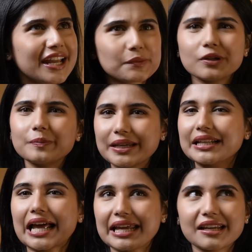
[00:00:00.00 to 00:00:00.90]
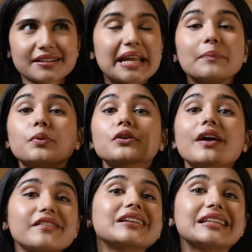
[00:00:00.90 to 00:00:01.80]
It will be like
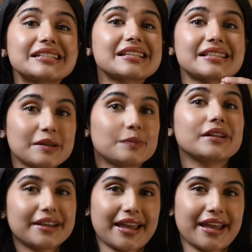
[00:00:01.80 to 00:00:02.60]
temporarily disabling